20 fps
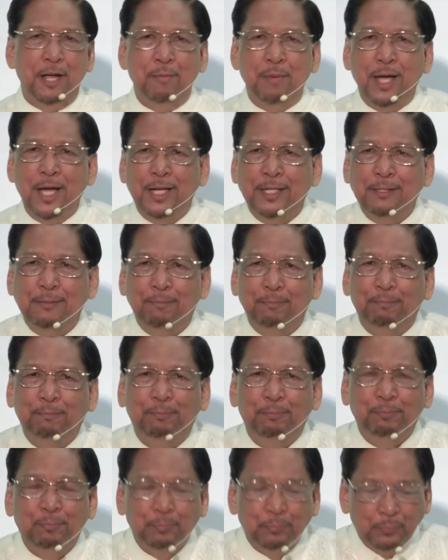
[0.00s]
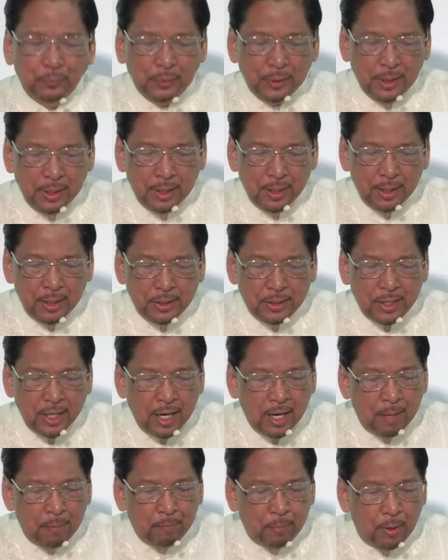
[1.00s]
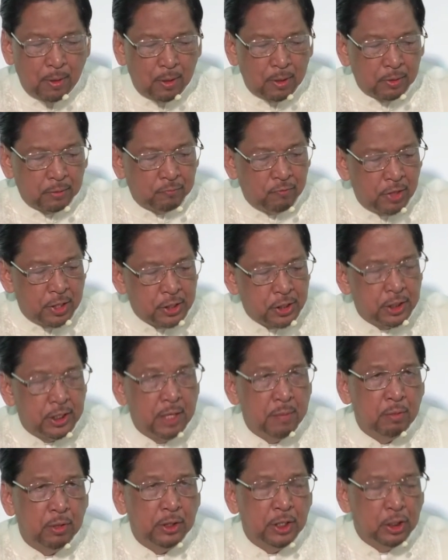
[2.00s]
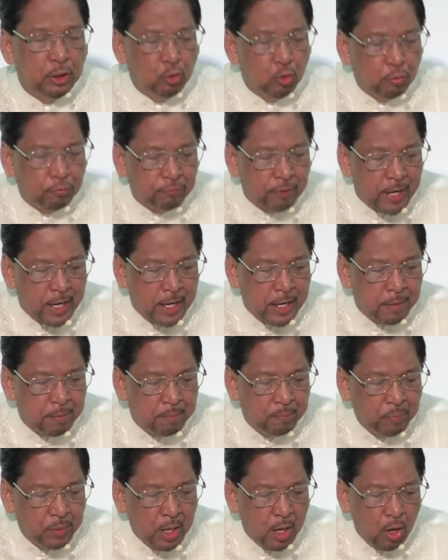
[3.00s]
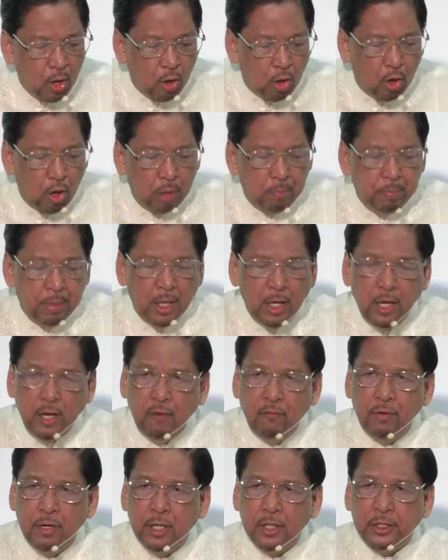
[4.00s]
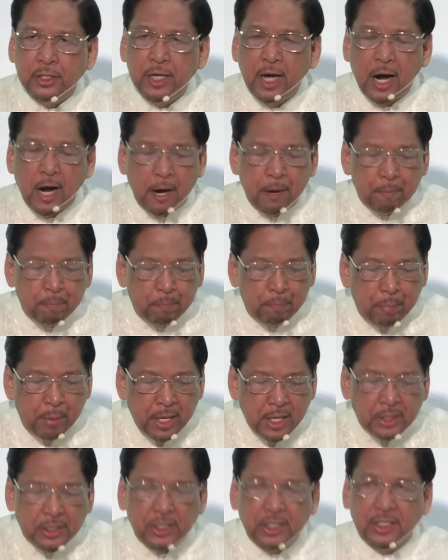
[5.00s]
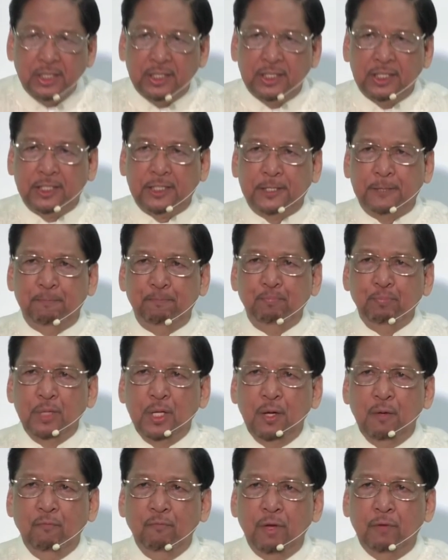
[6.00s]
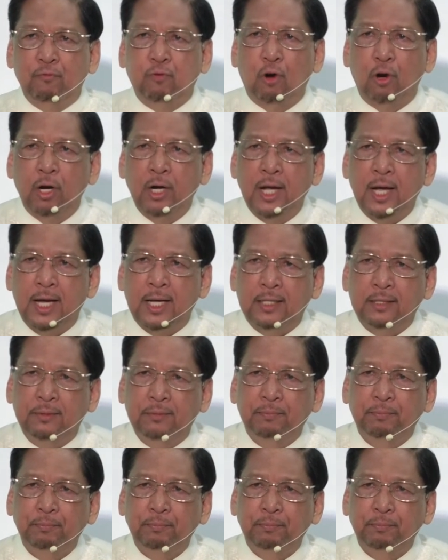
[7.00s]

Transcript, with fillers: Amen? Siya lang po, 1 Timothy 2.5, all believers are priests before God.